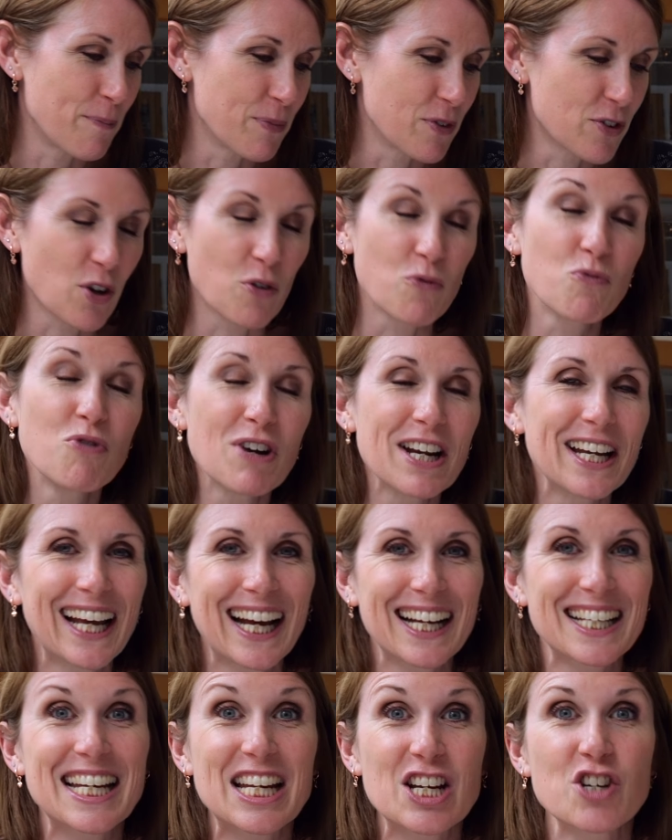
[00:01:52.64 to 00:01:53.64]
to really
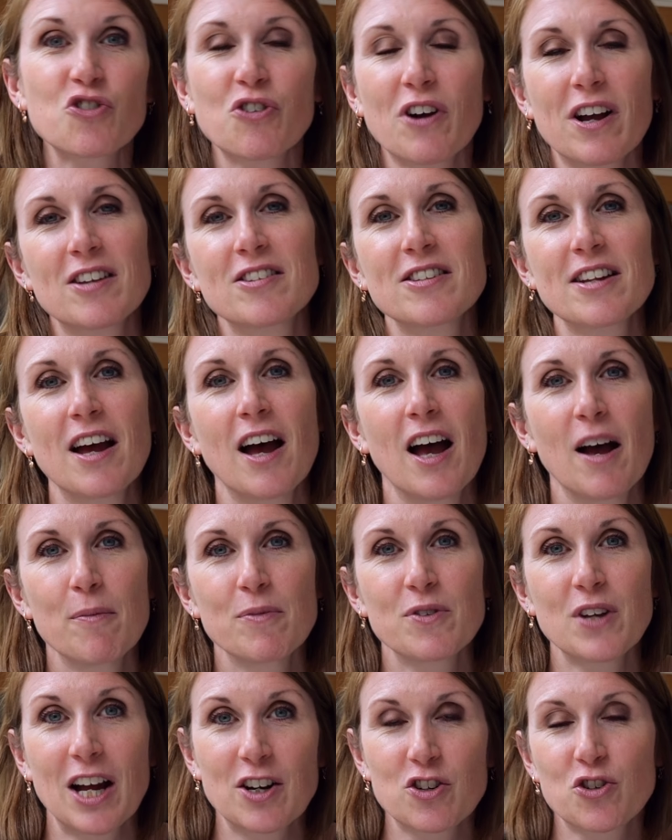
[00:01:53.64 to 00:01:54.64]
add interest
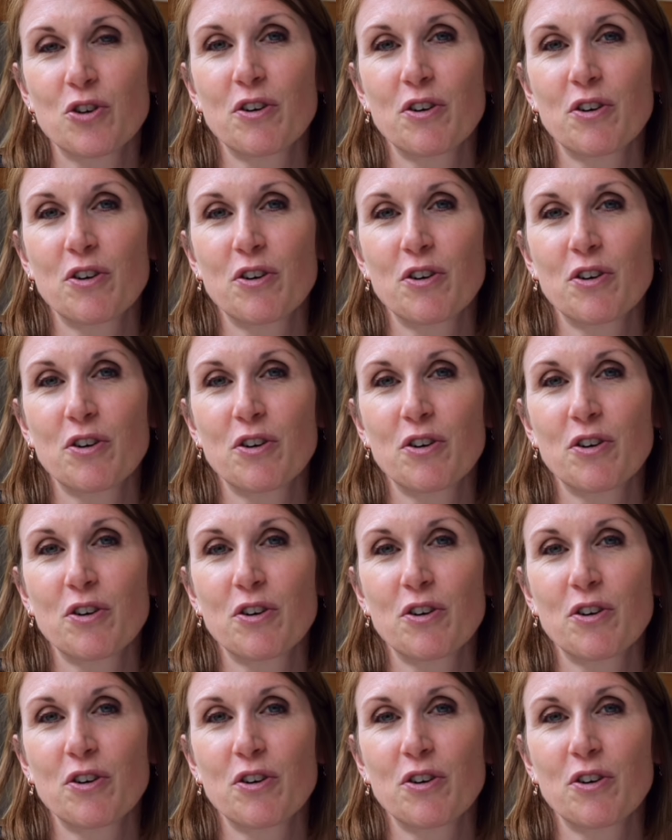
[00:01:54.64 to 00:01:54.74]
and to